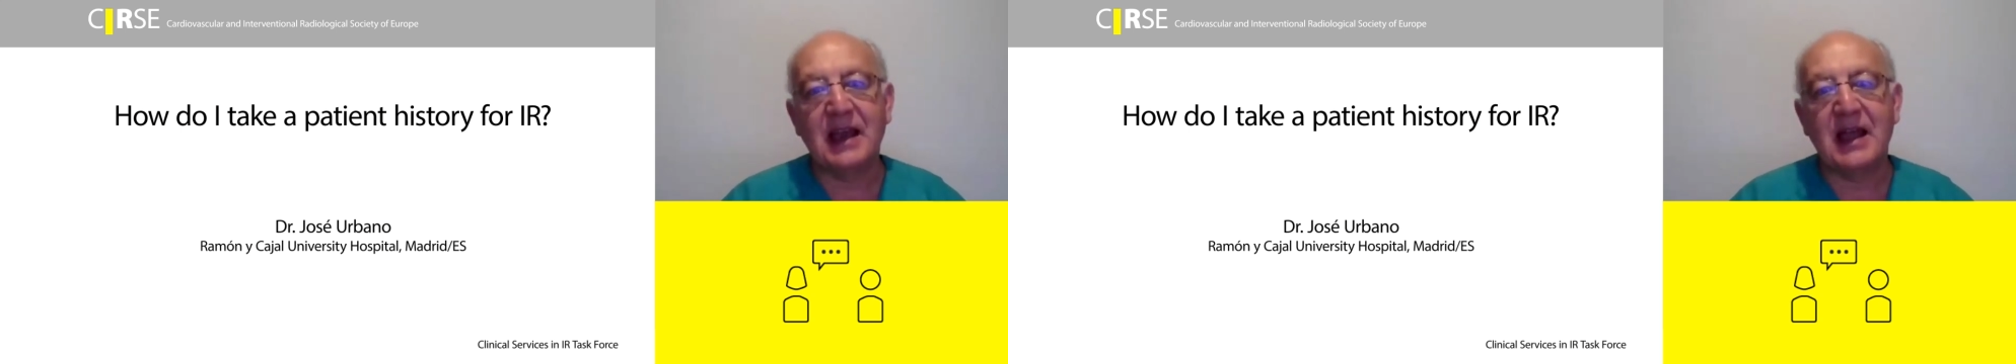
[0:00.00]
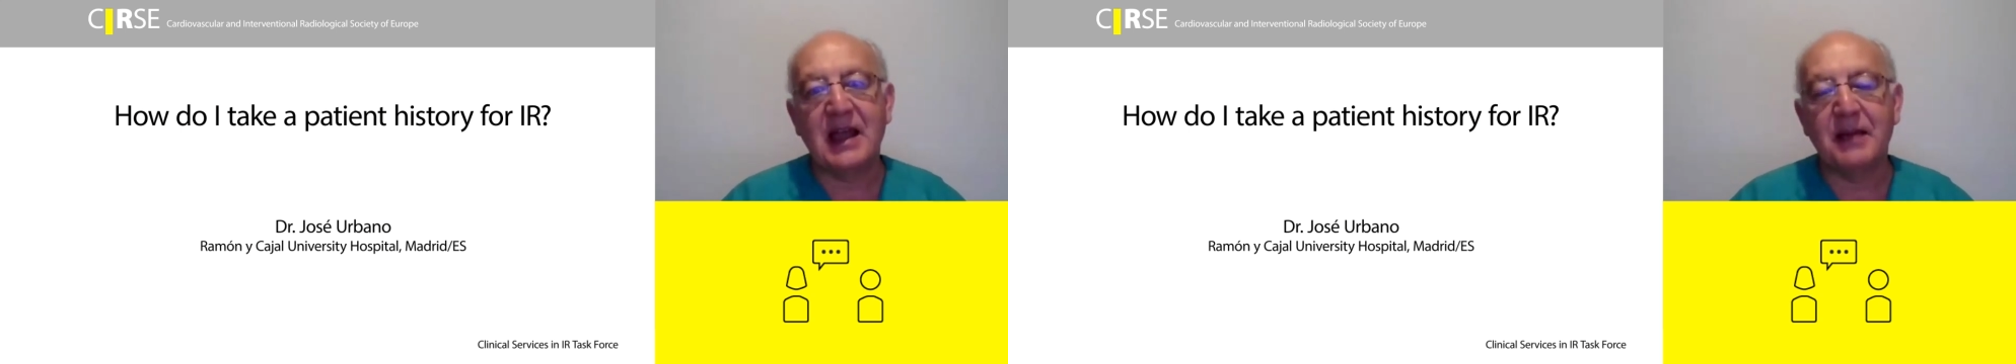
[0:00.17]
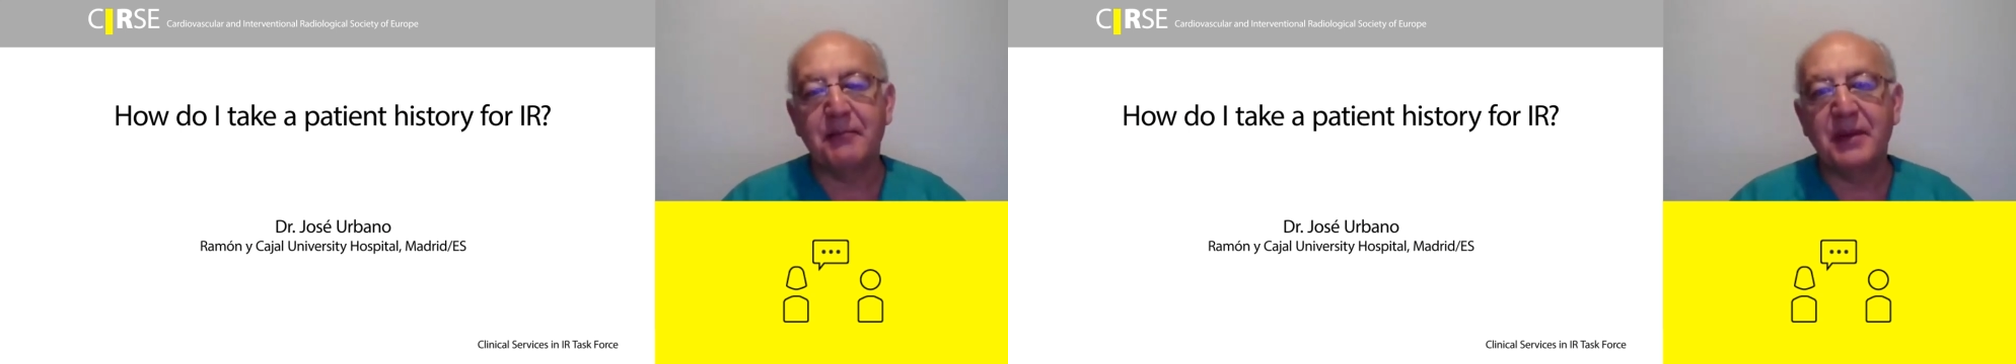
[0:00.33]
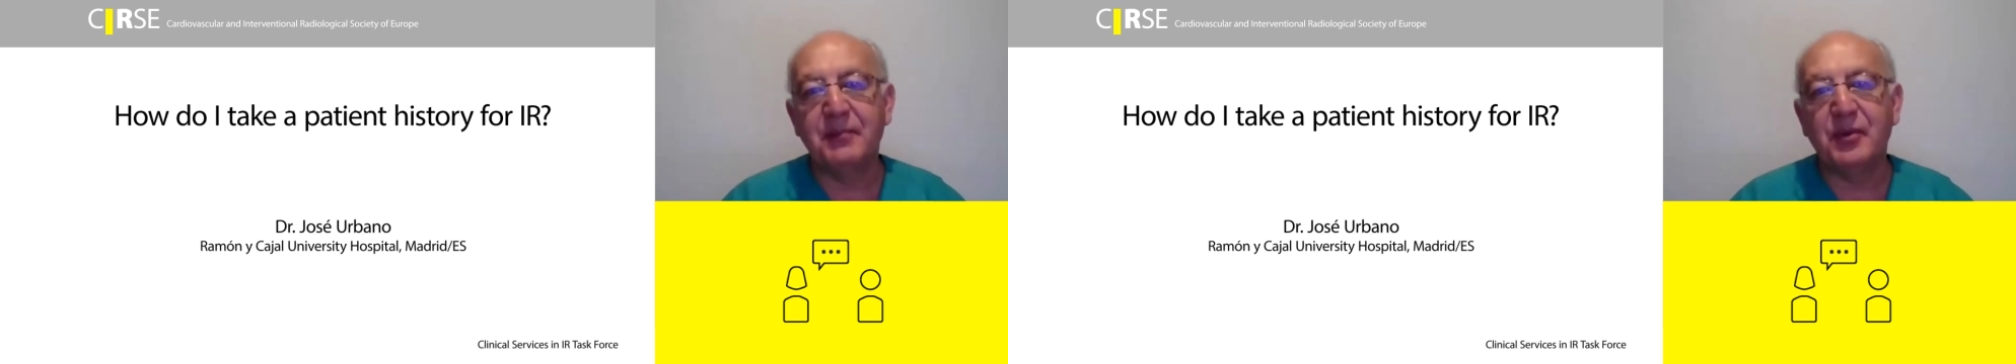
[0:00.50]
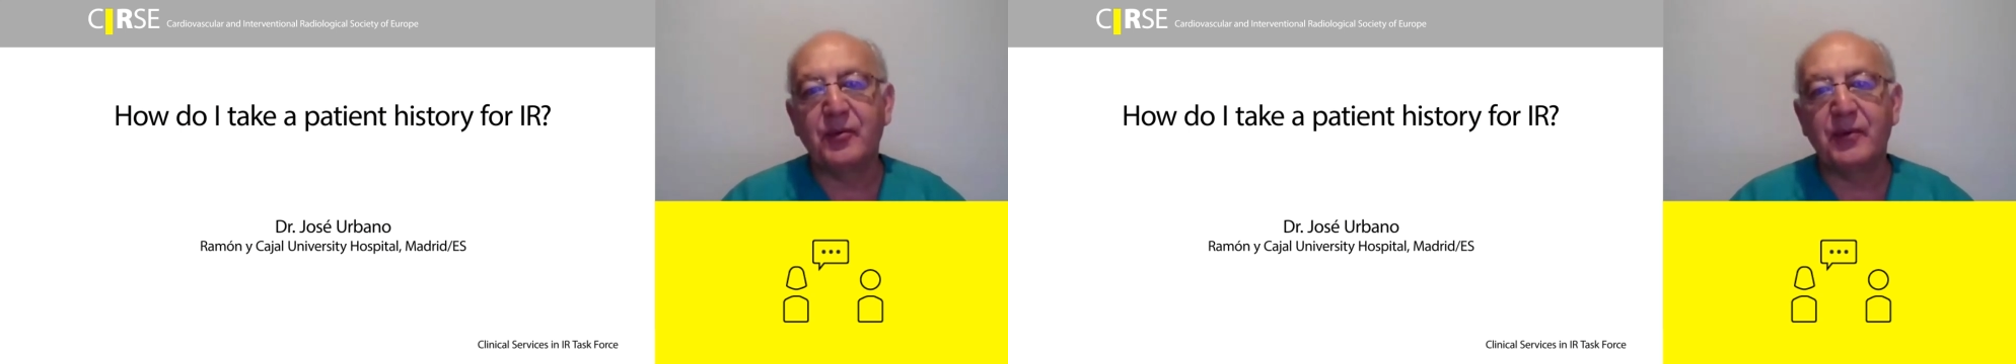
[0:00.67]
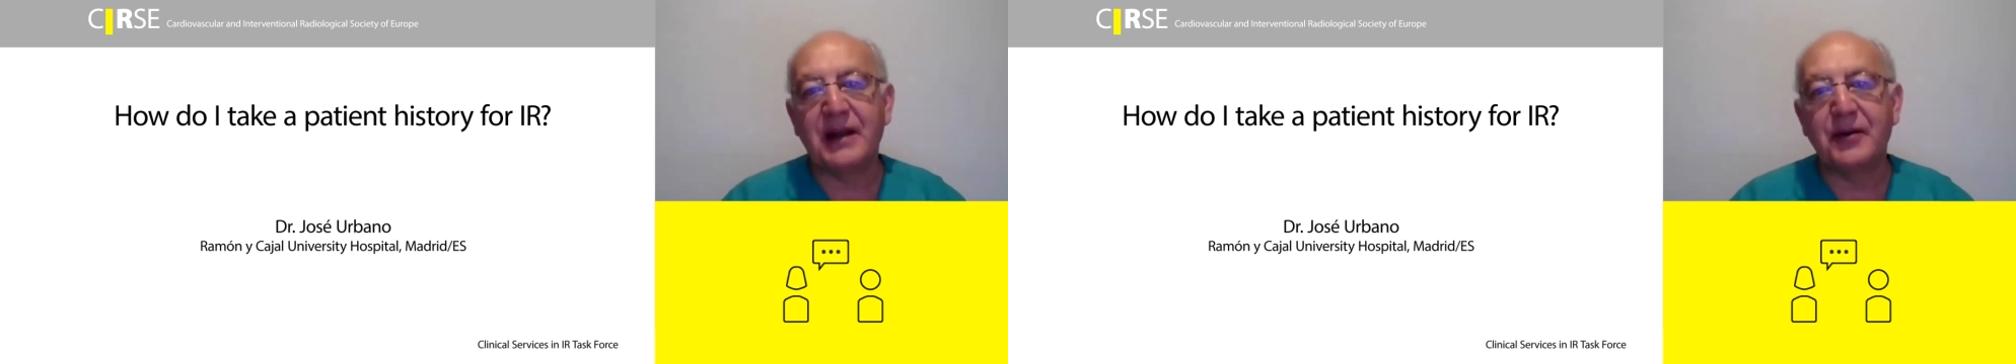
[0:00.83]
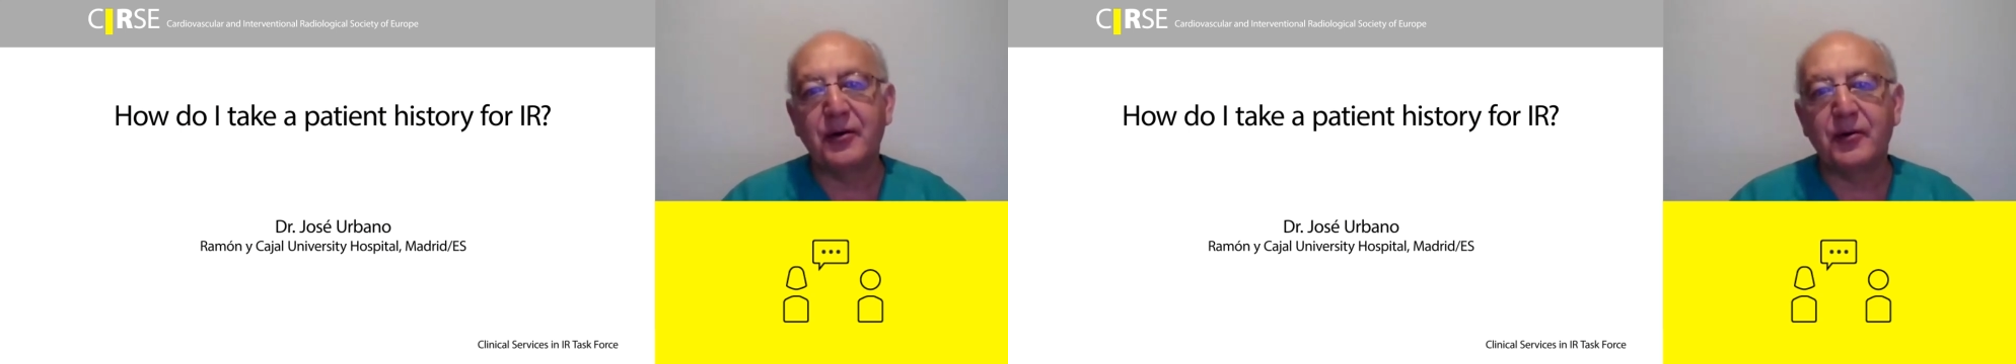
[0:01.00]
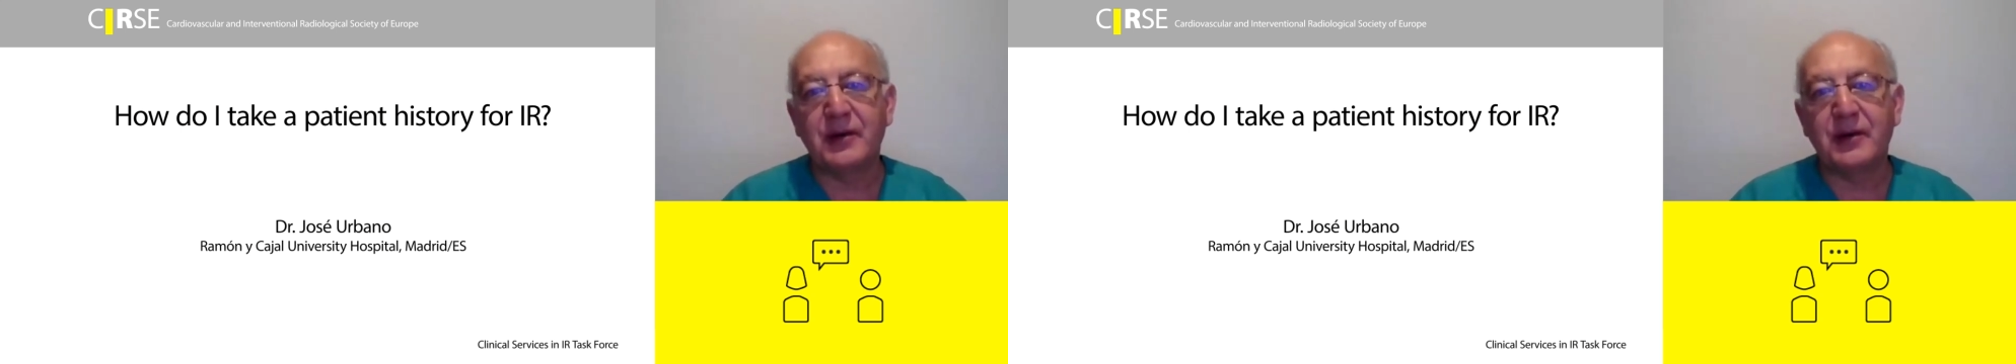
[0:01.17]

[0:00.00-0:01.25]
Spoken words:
I am Pepe Urbano,